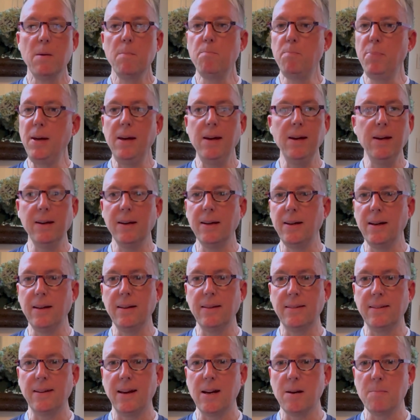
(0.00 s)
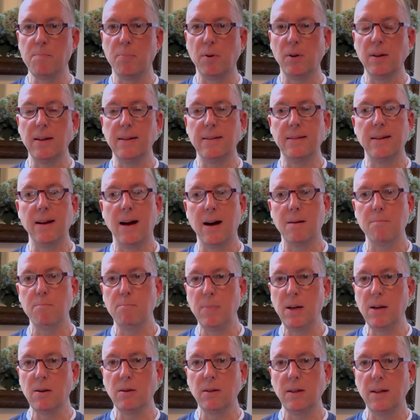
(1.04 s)
Being an example is not
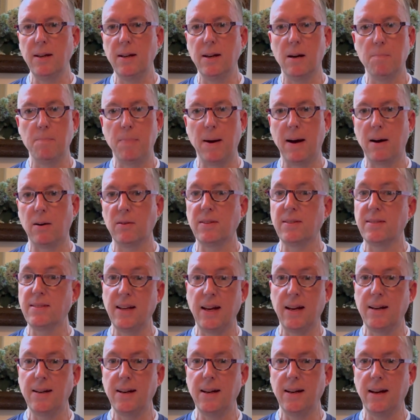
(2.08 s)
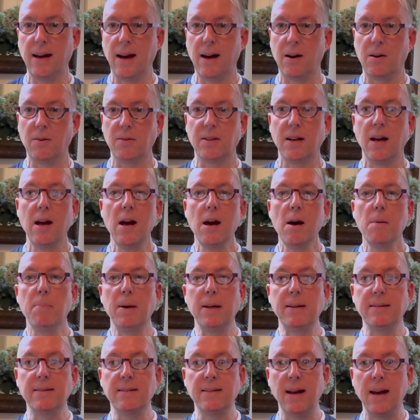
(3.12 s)
merely about standing out,
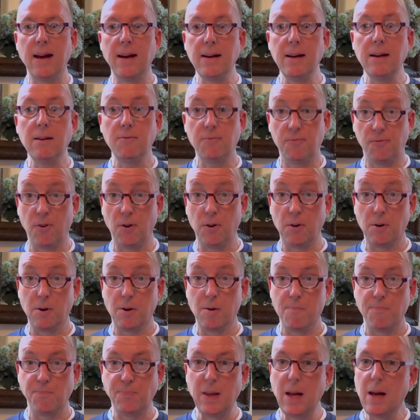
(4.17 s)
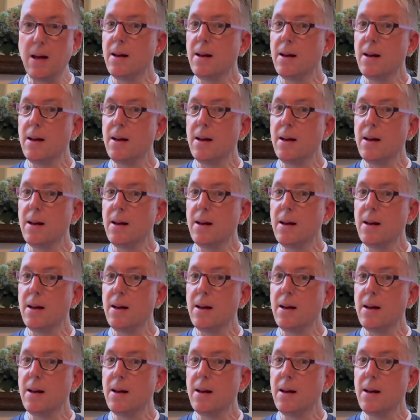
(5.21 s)
but standing firm.